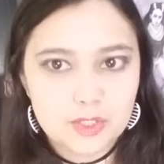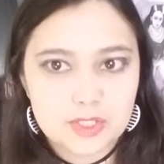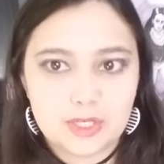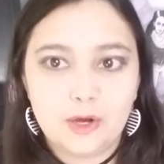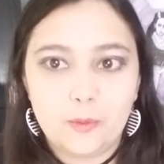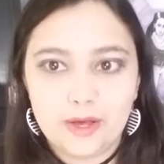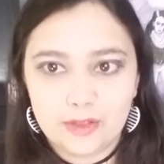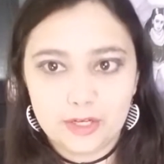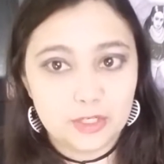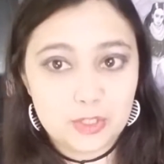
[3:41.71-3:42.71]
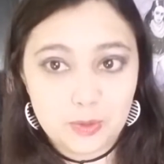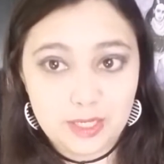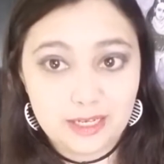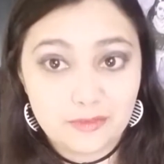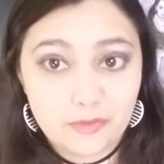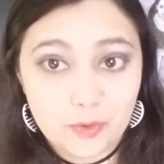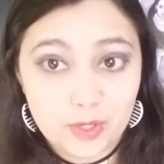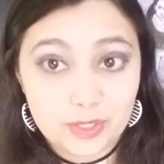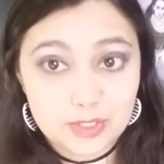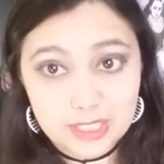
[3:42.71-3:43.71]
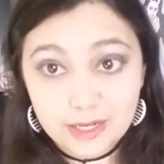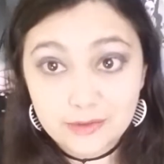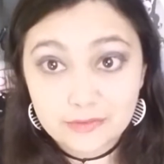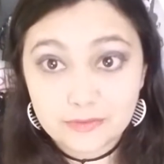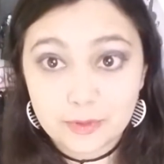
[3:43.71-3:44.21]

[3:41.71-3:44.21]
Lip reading: So whether you're doing it for yourself,